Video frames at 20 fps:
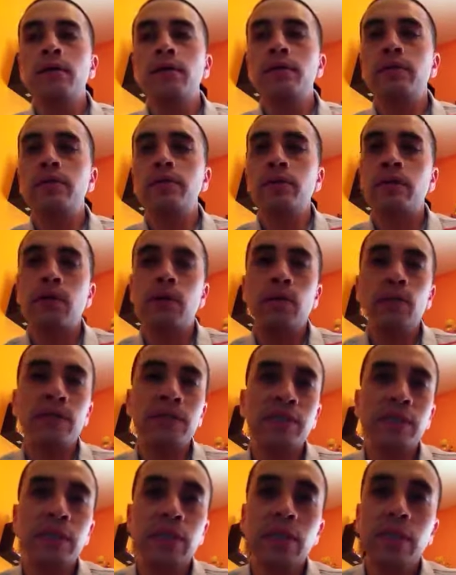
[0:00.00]
So
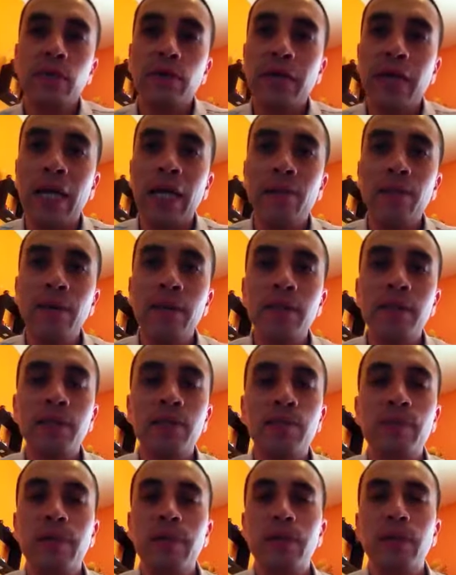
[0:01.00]
once again, don't hate me
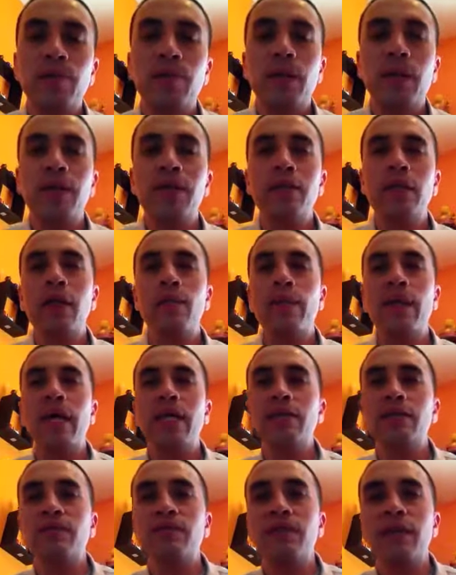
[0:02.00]
just because I'm not a Tom
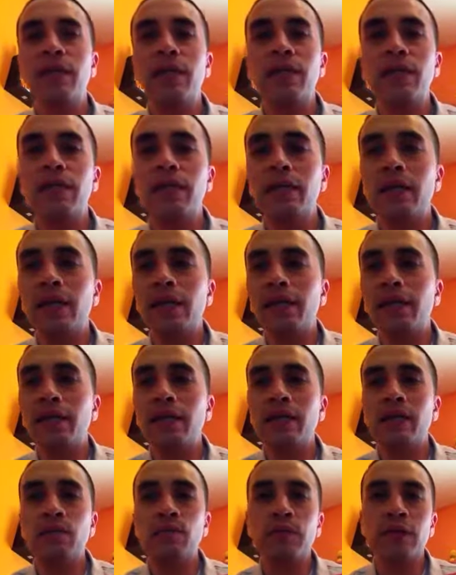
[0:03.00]
Hanks fan. I
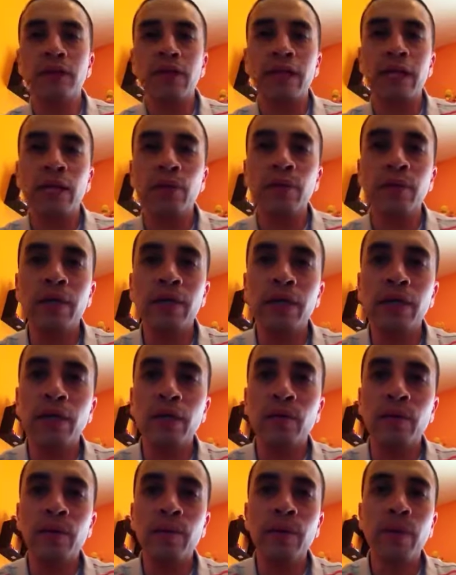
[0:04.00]
think the only thing that I really
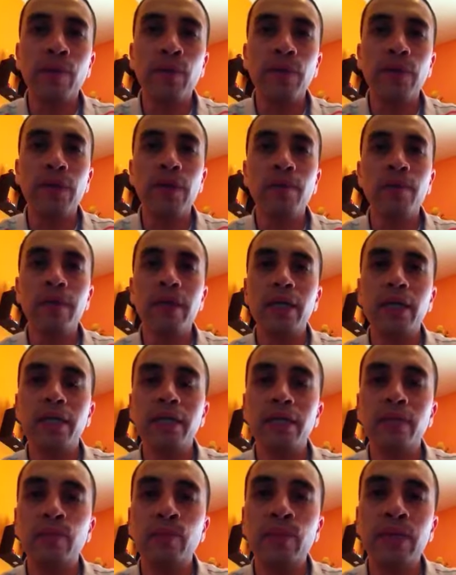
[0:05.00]
could remember him in
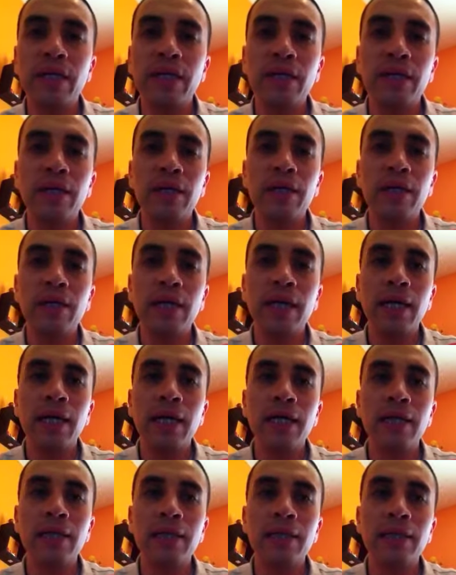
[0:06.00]
is Big
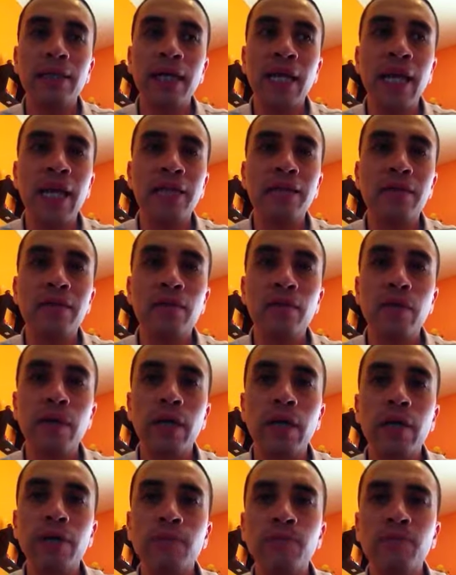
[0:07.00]
and
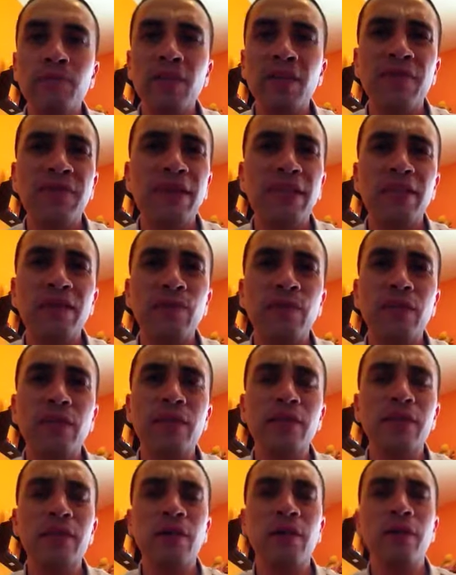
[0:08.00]
Castaway, if that's what
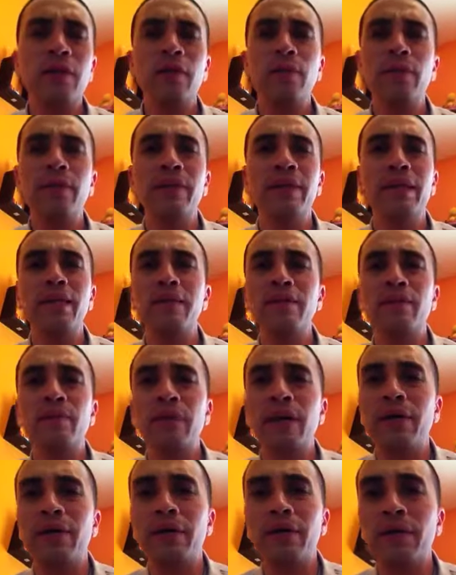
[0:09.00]
it's called, but that's
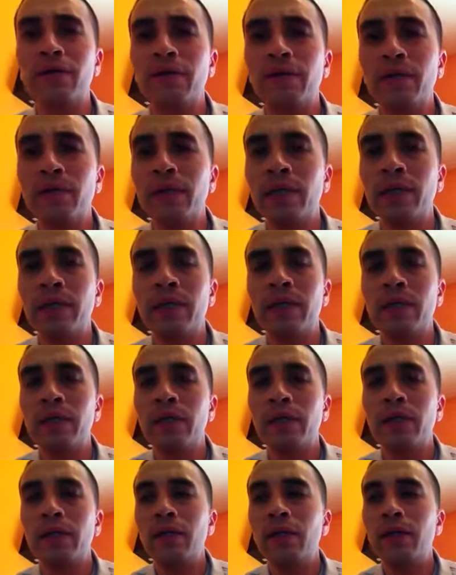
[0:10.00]
about it for me.
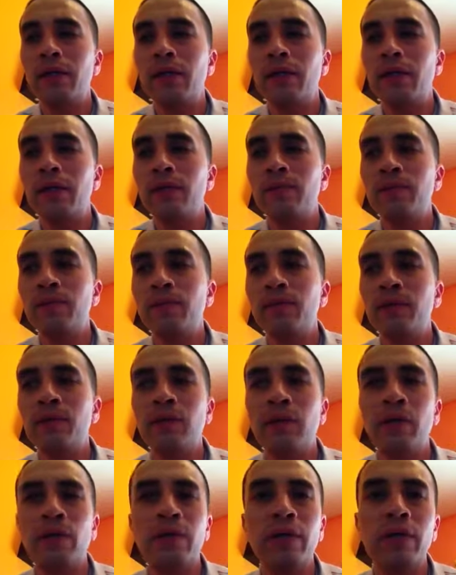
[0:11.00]
So
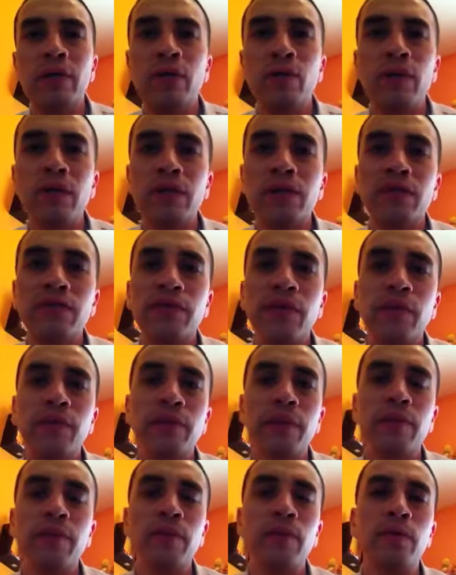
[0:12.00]
I really don't watch very
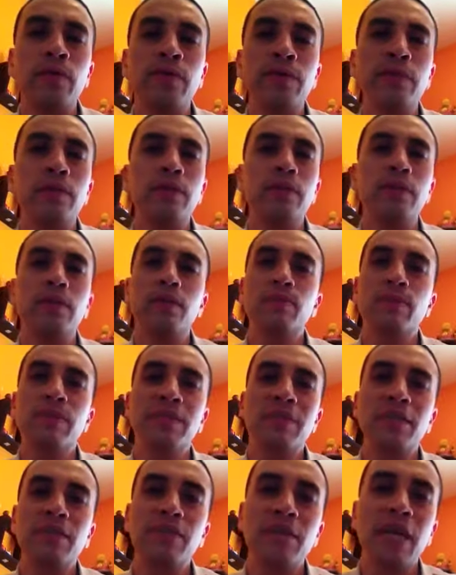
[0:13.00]
many movies,
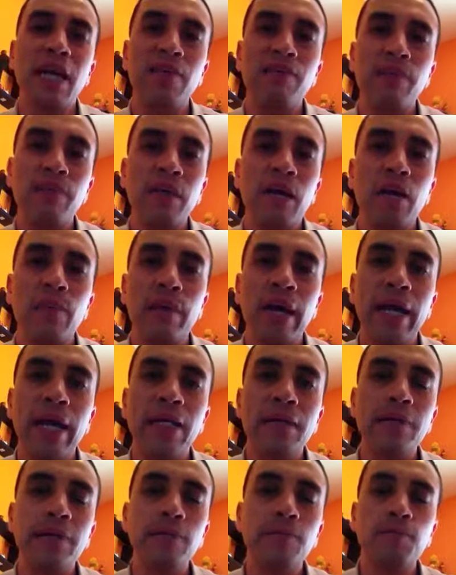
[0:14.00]
especially if they have Tom
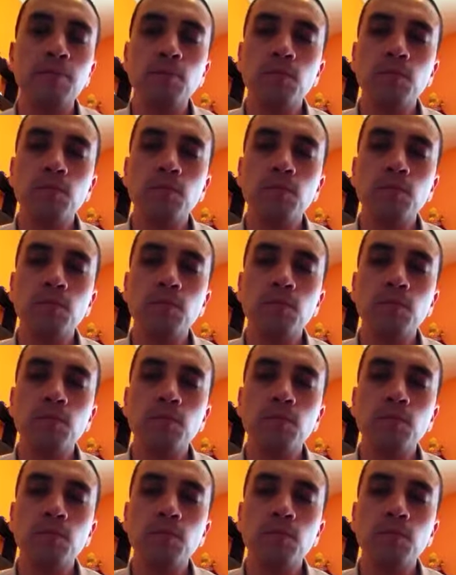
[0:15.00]
Hanks.